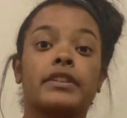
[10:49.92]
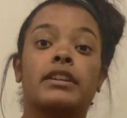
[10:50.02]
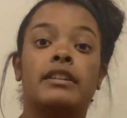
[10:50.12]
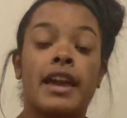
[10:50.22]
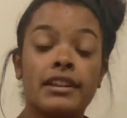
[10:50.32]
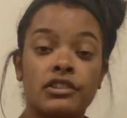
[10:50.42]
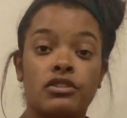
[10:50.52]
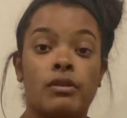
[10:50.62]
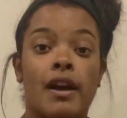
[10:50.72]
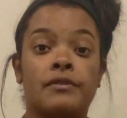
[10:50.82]
Next,
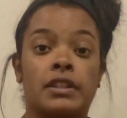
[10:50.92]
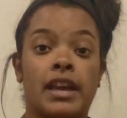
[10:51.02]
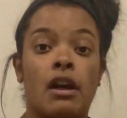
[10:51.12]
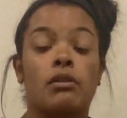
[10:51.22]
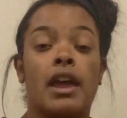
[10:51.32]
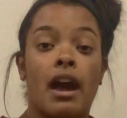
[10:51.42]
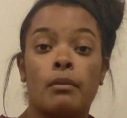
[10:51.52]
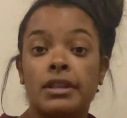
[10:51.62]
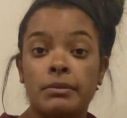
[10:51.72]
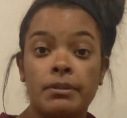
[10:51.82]
you have to count how
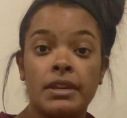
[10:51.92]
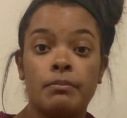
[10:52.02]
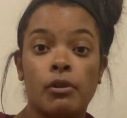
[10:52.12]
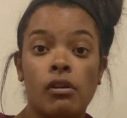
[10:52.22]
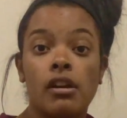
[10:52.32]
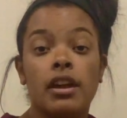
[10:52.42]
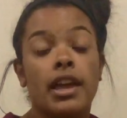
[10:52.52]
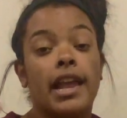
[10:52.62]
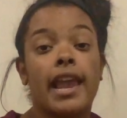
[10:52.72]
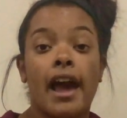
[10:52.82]
many people
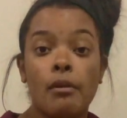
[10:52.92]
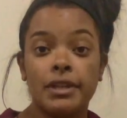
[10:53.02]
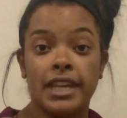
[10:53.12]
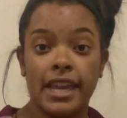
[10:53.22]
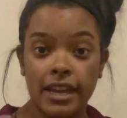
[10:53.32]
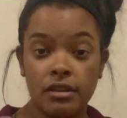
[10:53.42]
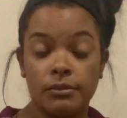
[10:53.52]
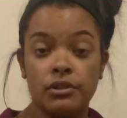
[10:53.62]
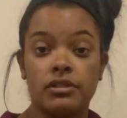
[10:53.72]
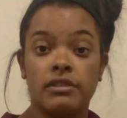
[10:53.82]
and how many
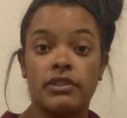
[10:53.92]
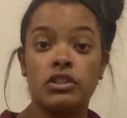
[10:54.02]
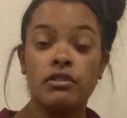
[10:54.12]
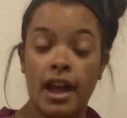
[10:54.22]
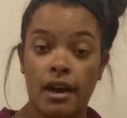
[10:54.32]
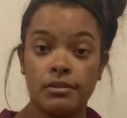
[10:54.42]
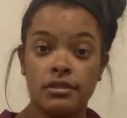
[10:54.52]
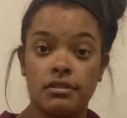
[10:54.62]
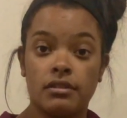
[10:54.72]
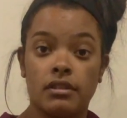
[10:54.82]
animals live in your
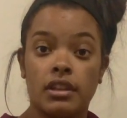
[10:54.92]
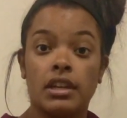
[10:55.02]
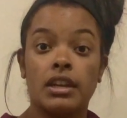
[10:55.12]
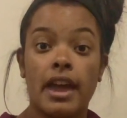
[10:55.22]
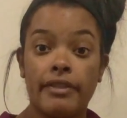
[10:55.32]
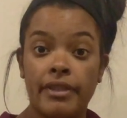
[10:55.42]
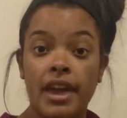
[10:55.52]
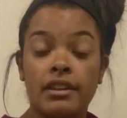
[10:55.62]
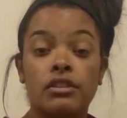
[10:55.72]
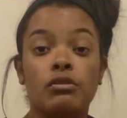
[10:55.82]
house. And
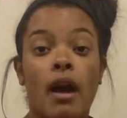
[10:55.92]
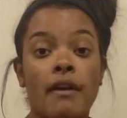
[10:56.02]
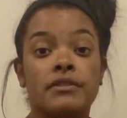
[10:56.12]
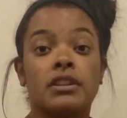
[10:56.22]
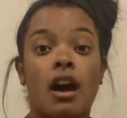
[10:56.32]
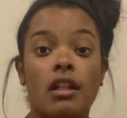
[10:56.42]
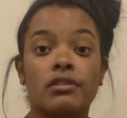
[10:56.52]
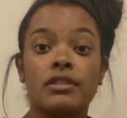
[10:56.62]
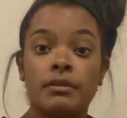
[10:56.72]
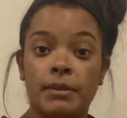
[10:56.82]
then you have to color
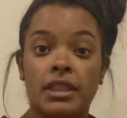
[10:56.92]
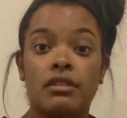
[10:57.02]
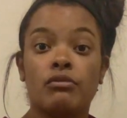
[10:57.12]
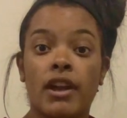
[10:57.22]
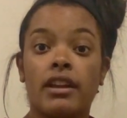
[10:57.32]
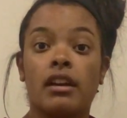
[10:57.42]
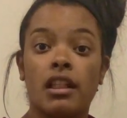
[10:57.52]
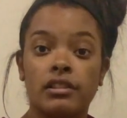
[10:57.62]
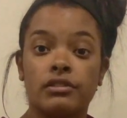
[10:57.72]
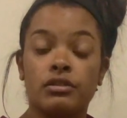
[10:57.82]
them in the right
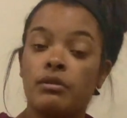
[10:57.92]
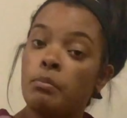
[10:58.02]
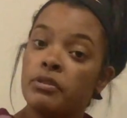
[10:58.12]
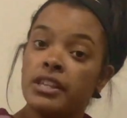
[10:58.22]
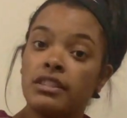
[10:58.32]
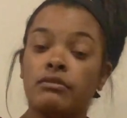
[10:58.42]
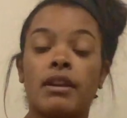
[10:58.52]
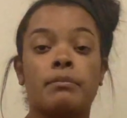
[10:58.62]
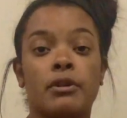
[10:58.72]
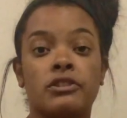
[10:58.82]
color to represent the
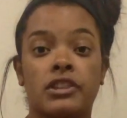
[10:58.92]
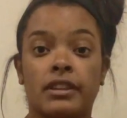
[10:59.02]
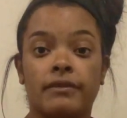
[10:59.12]
right person.